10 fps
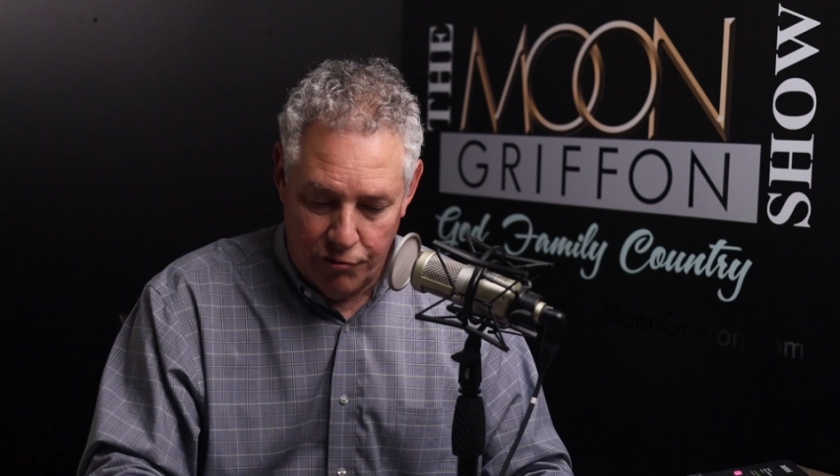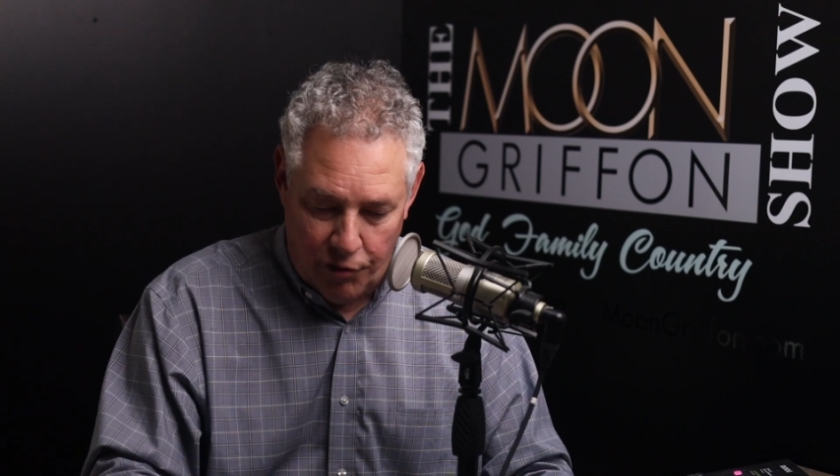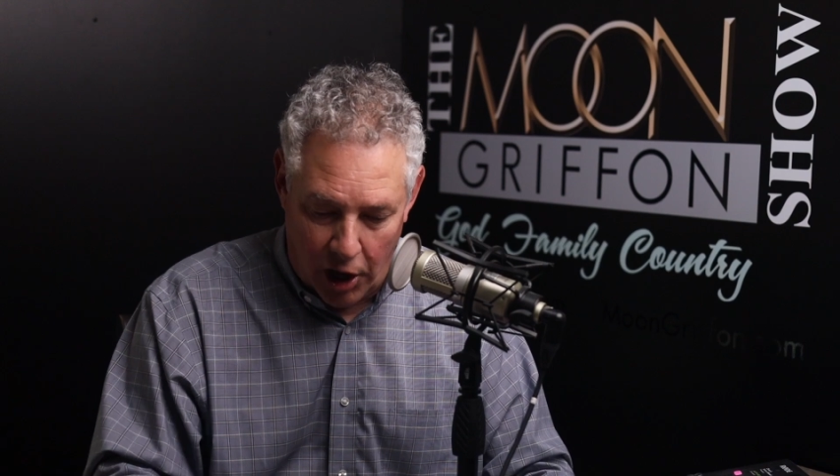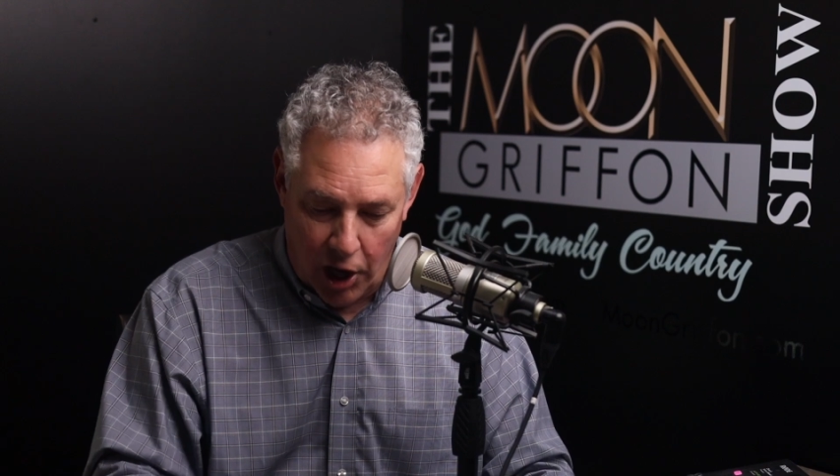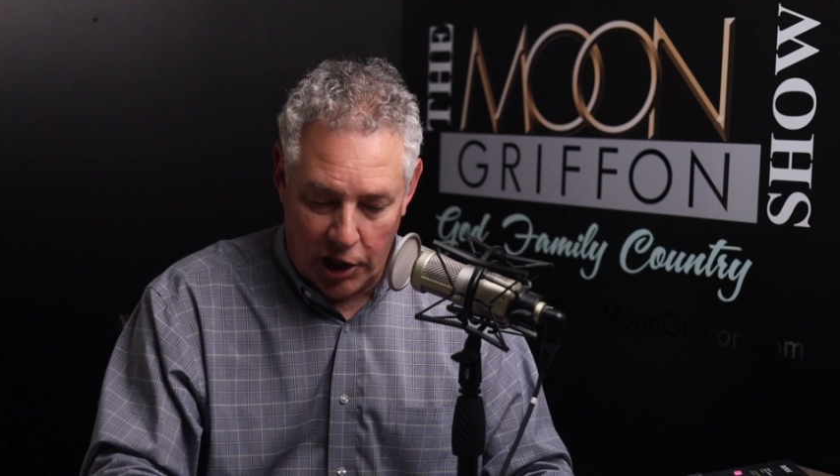
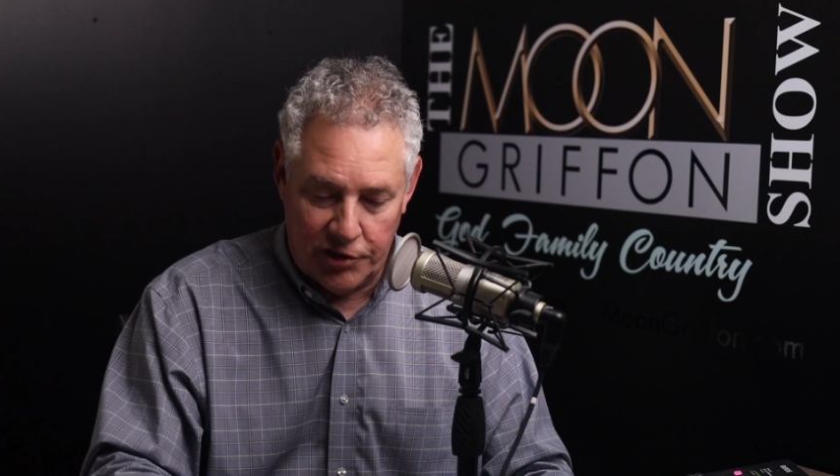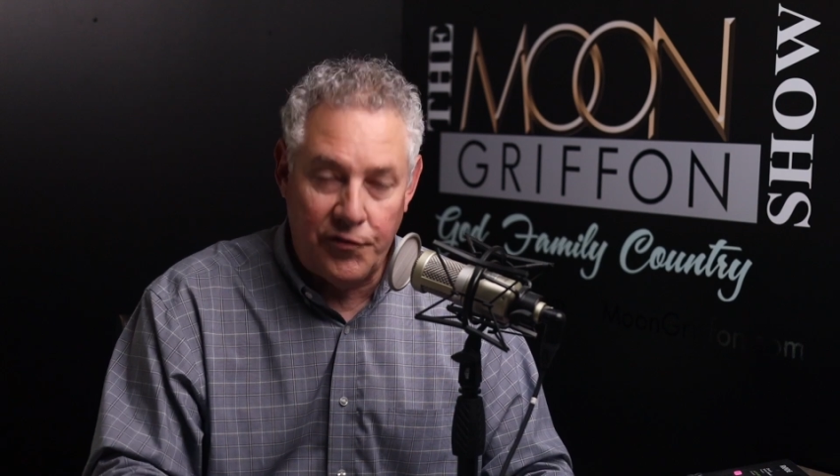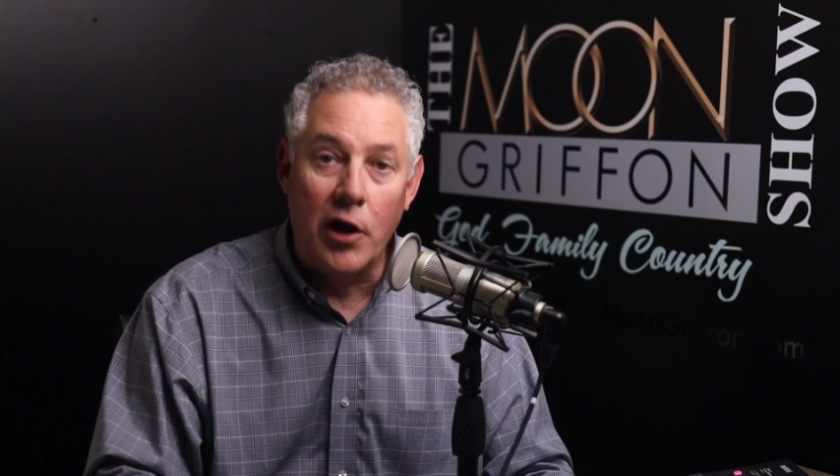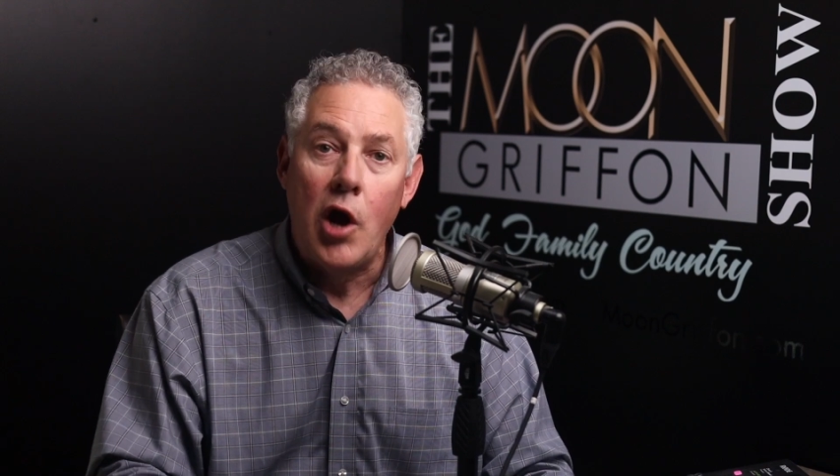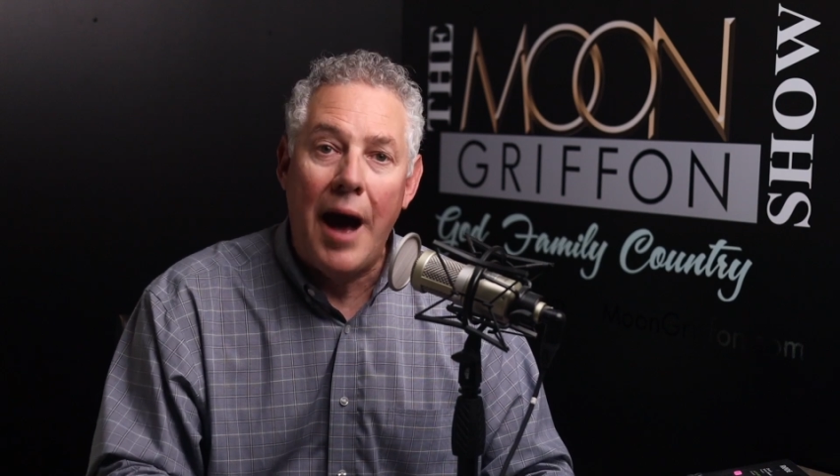drugs.
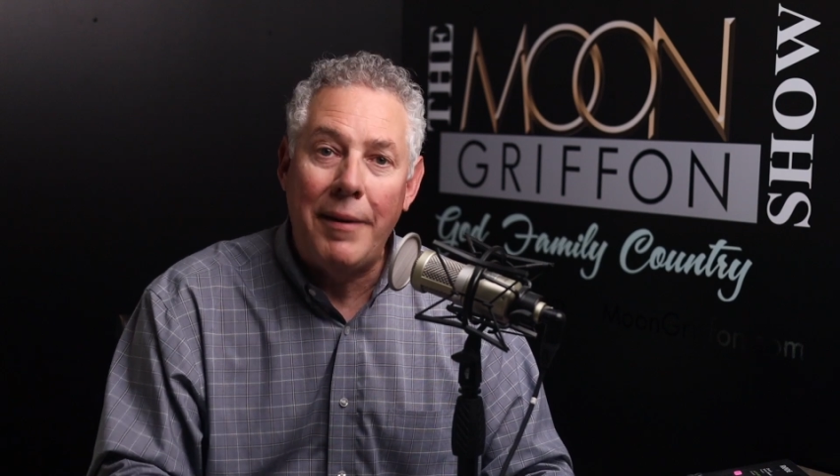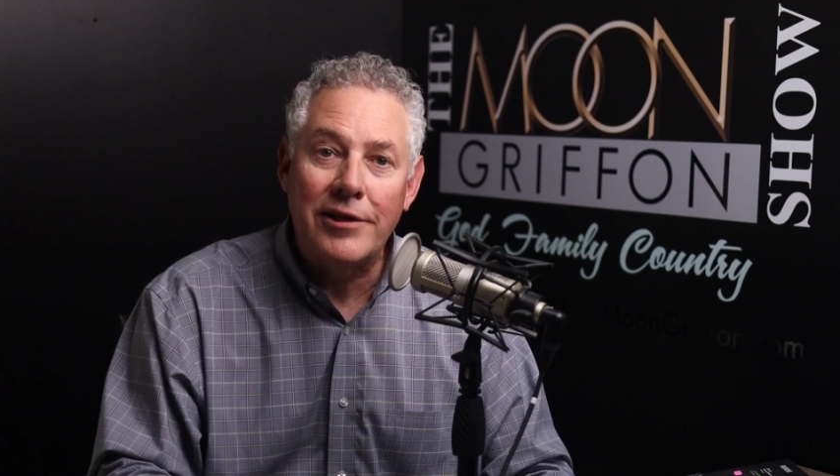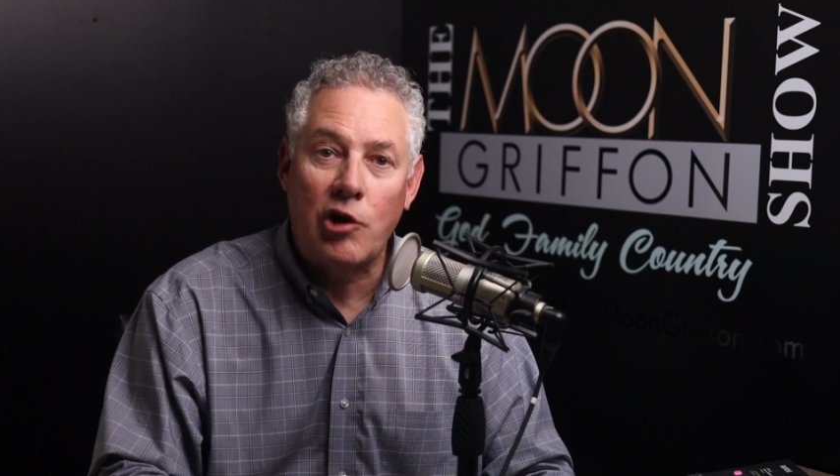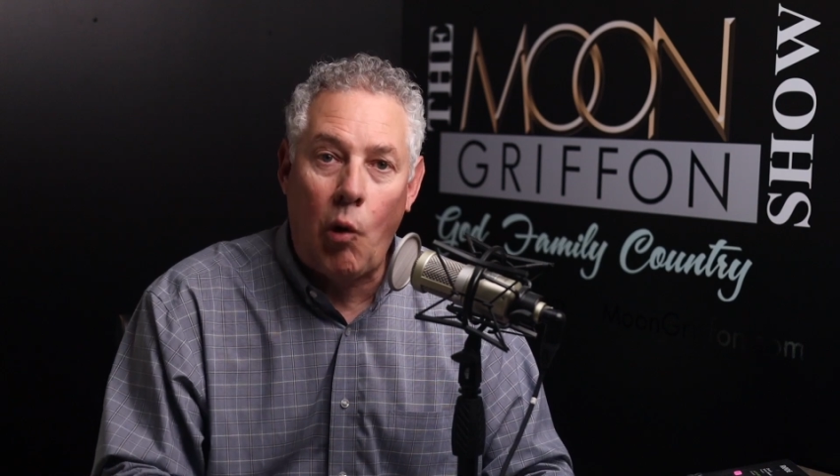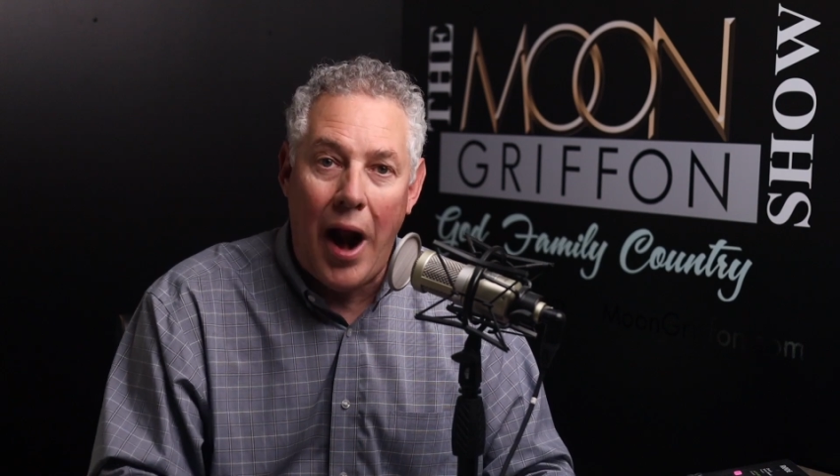How
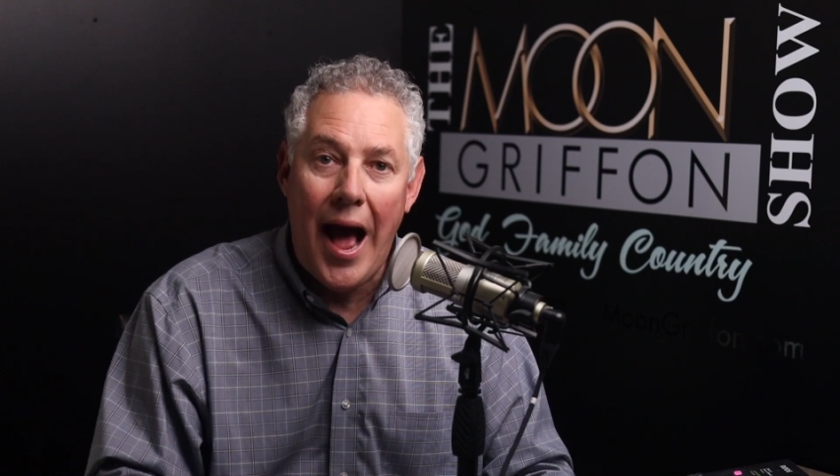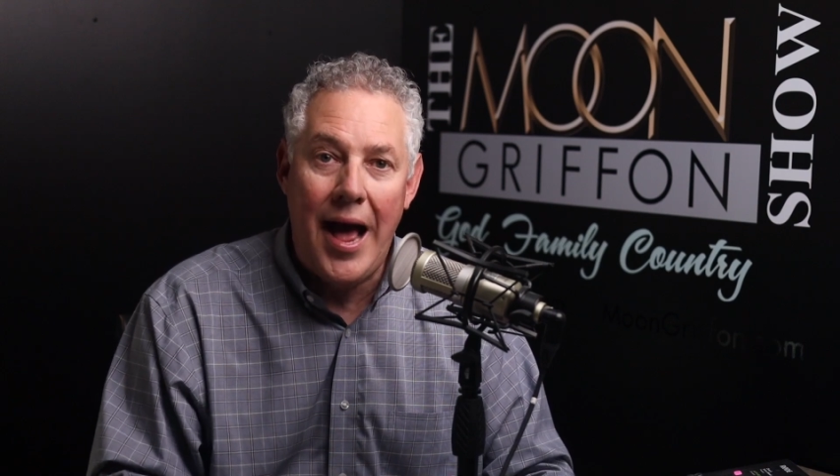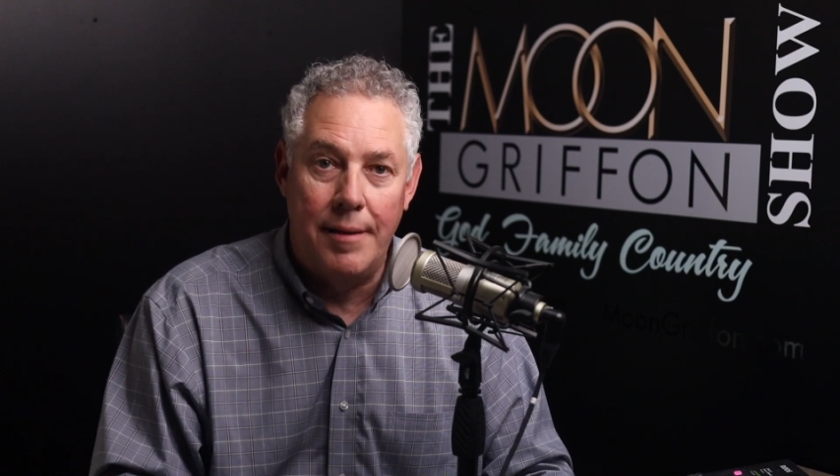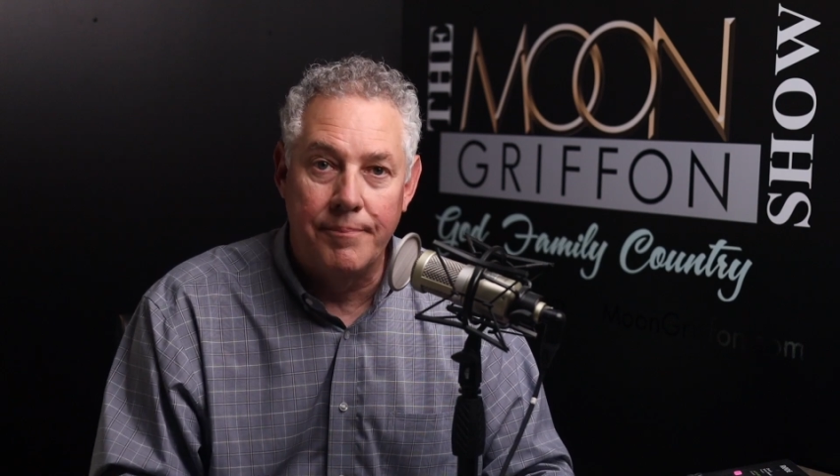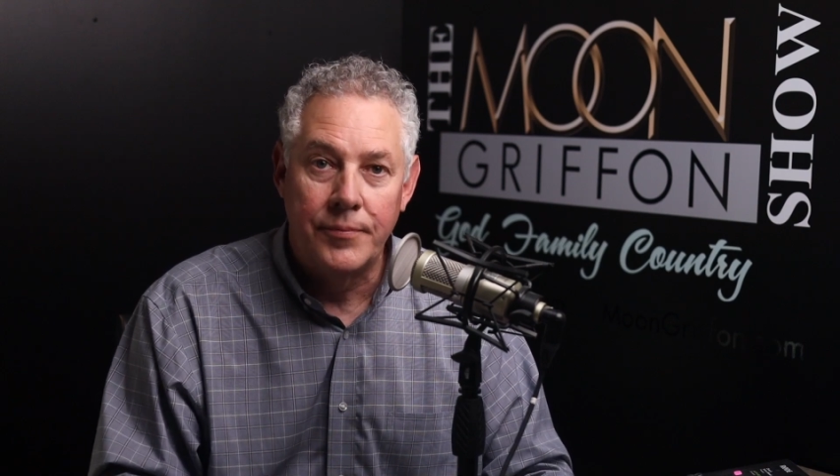about
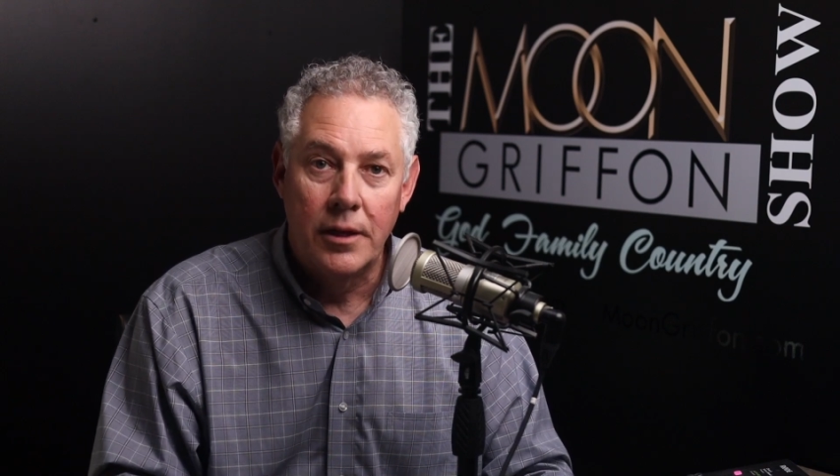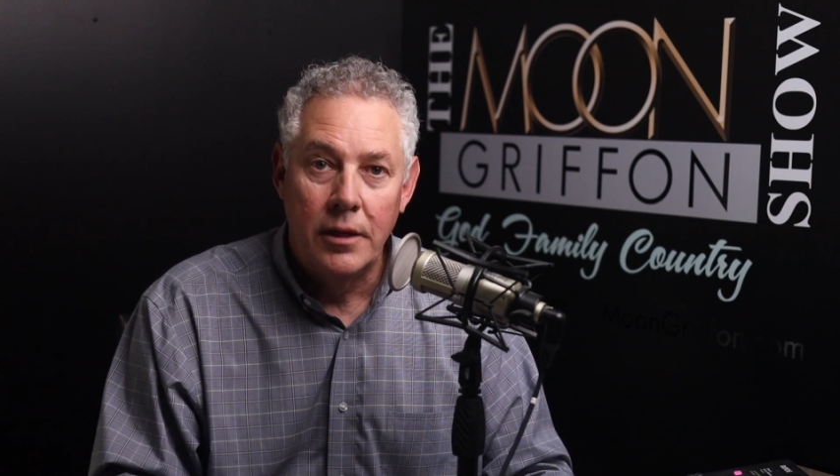crime?